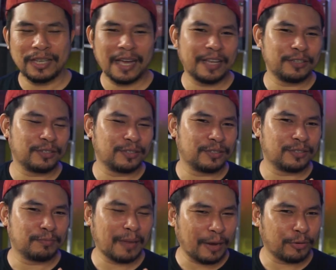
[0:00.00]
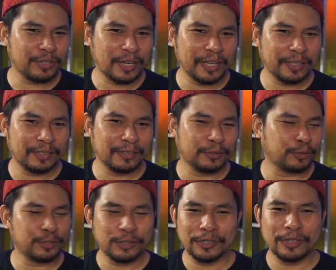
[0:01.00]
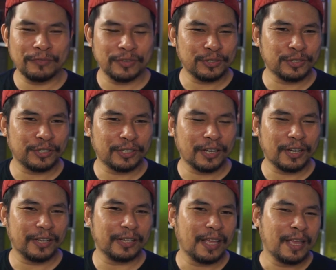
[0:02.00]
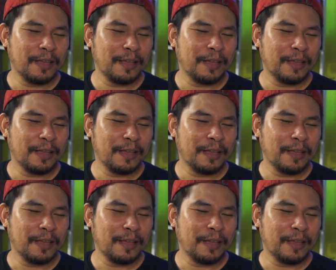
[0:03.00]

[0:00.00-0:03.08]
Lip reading: I just power cycle or turn up and turn on